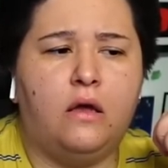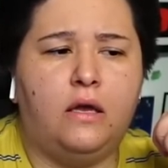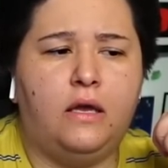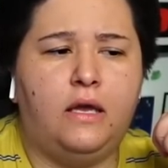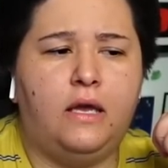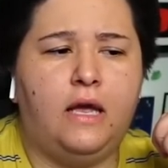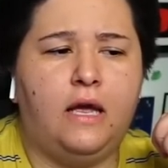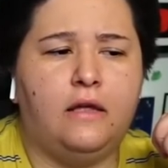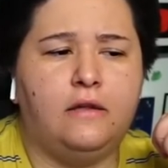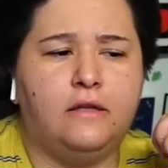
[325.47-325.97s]

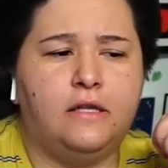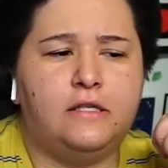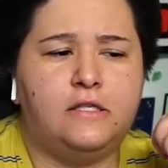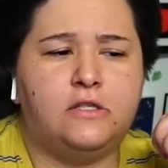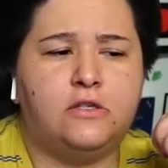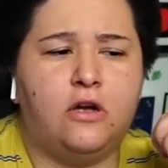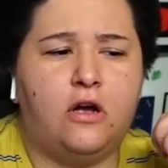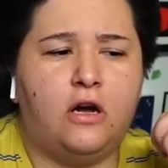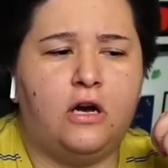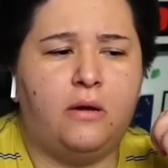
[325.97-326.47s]
Yeah, let's
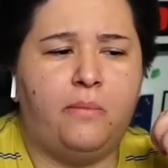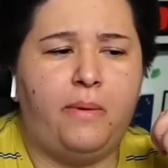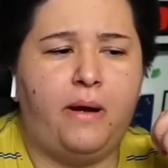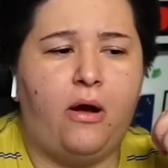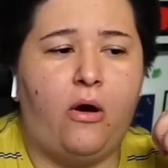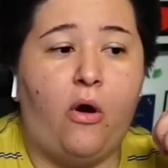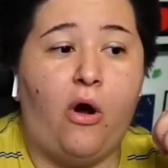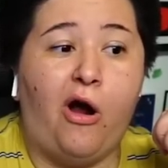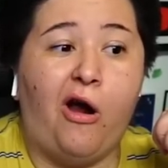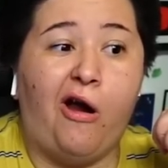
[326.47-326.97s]
talk
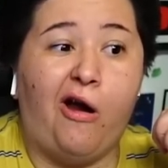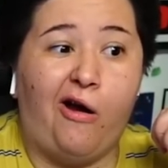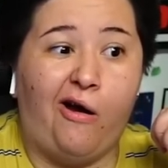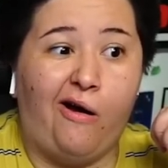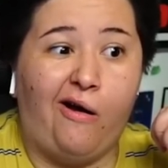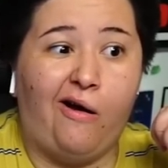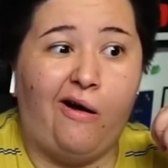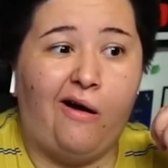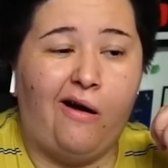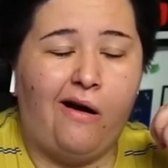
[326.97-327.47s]
about
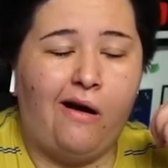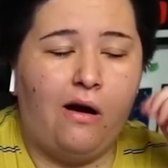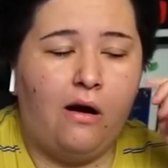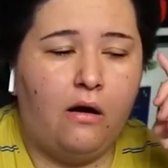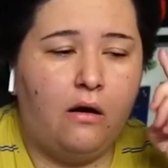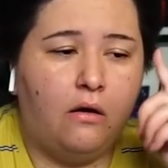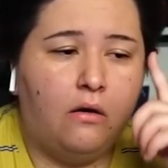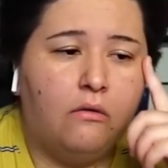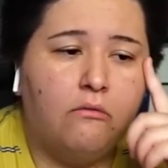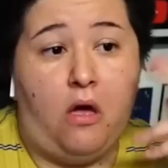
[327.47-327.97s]
her.
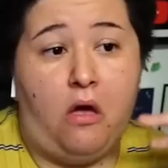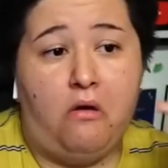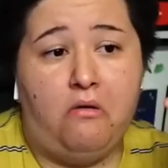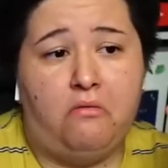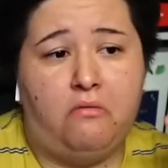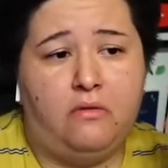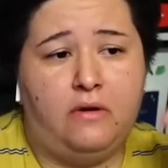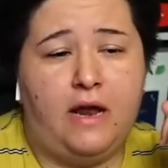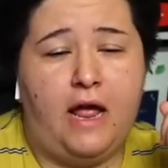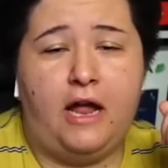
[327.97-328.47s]

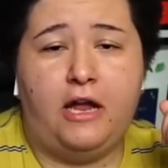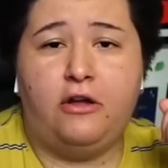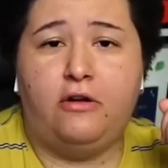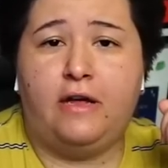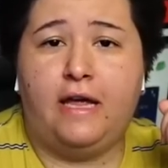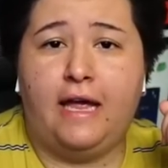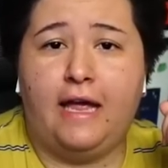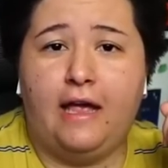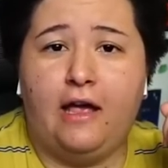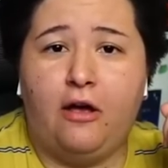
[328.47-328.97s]
Now you
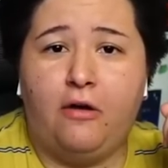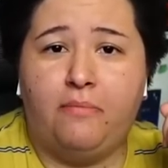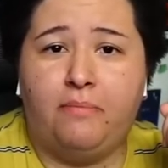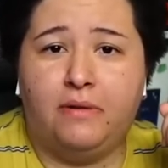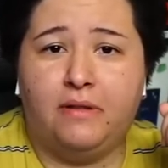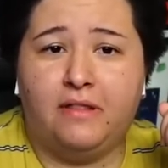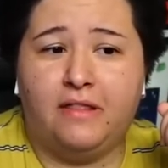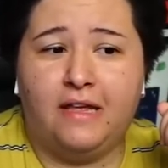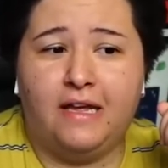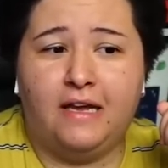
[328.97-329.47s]
can't help
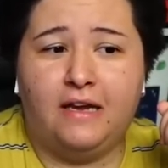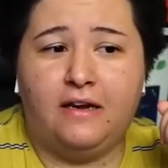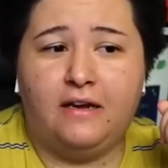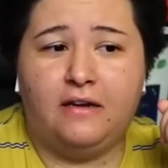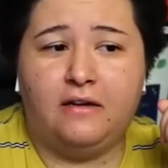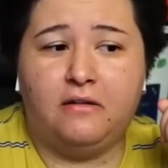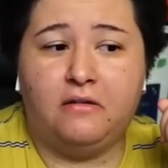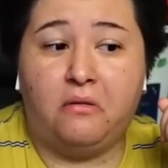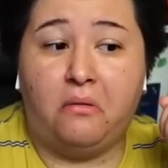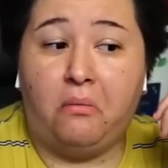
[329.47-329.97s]
but think,
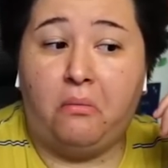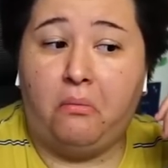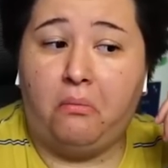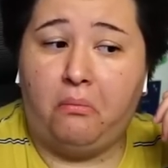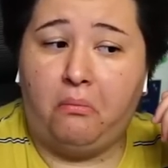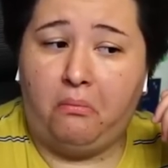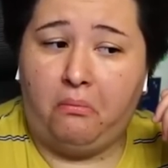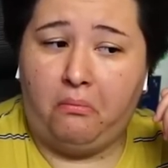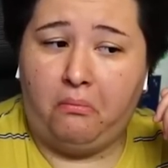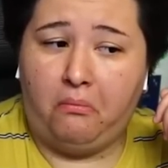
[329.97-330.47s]

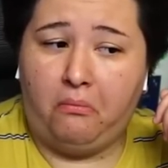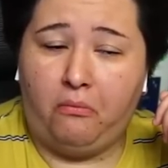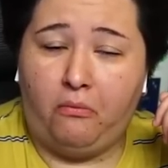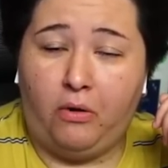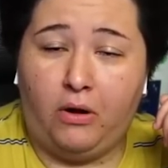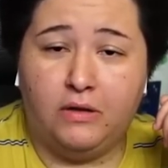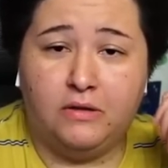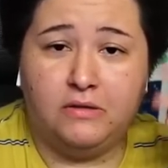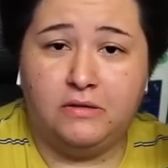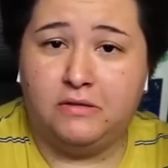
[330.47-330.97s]

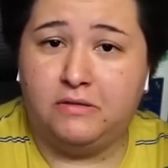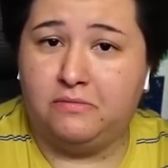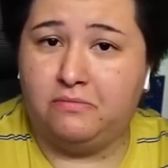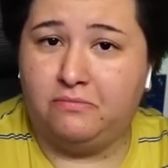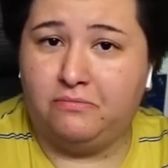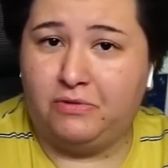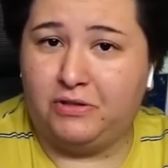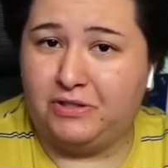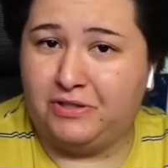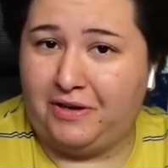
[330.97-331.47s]
what's
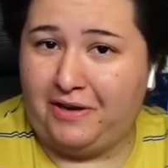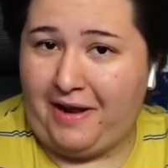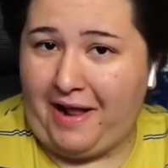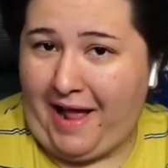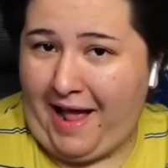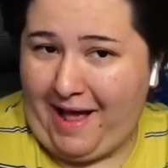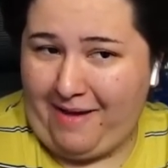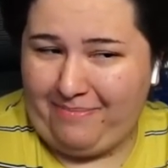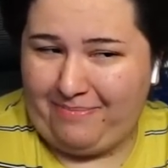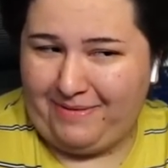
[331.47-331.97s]
gonna
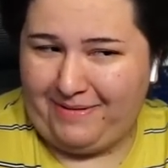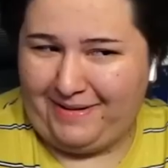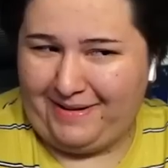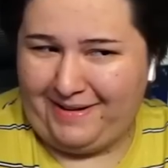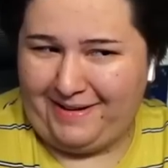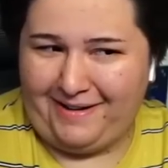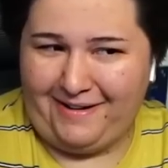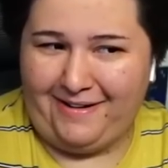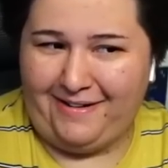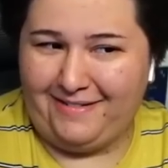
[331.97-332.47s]
happen
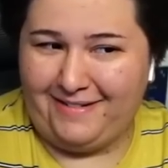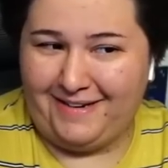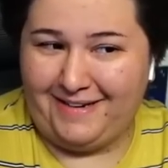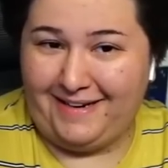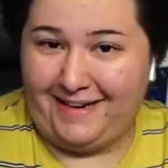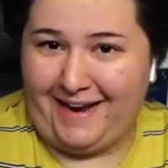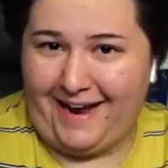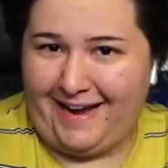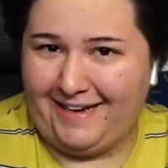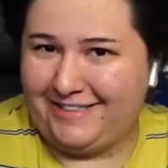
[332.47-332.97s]
here? Did
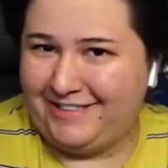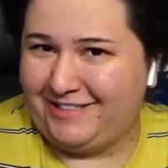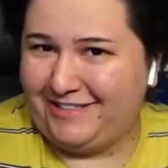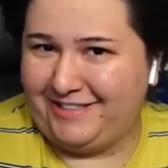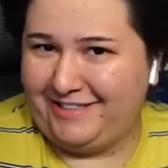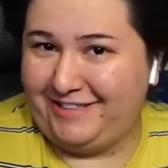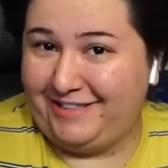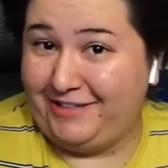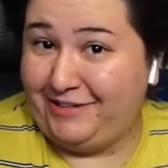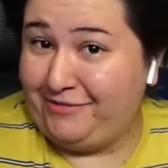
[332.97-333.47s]
he
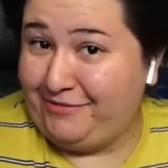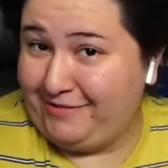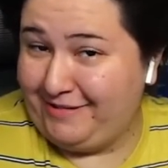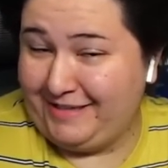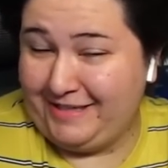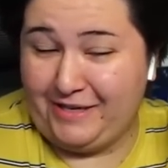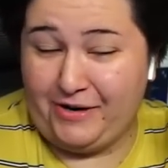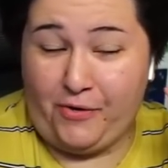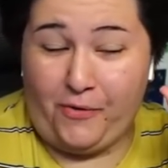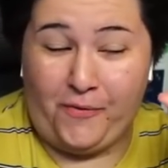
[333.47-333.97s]
actually do
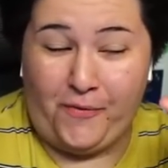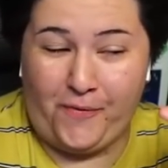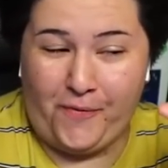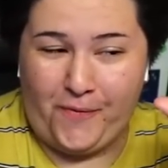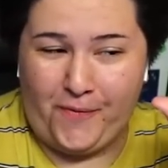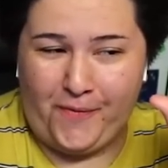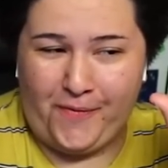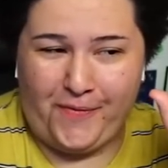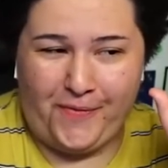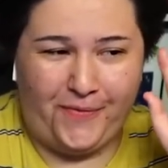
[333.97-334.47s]
it?
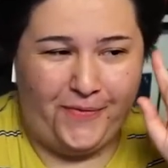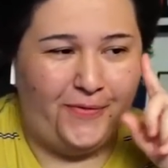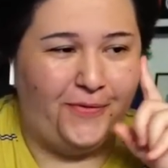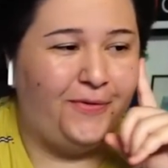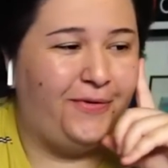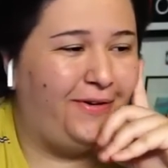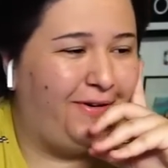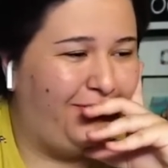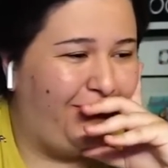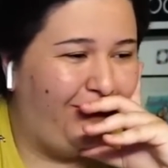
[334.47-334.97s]

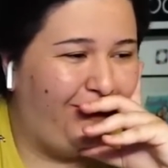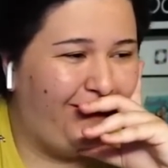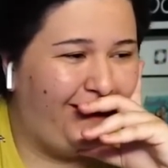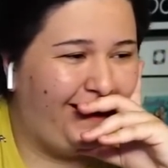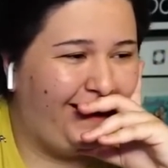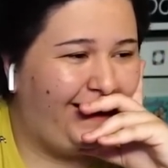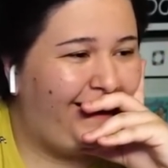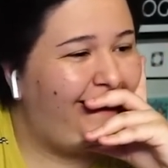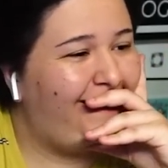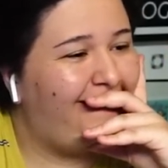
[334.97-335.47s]
Ooh,
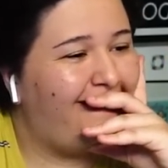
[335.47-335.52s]
okay.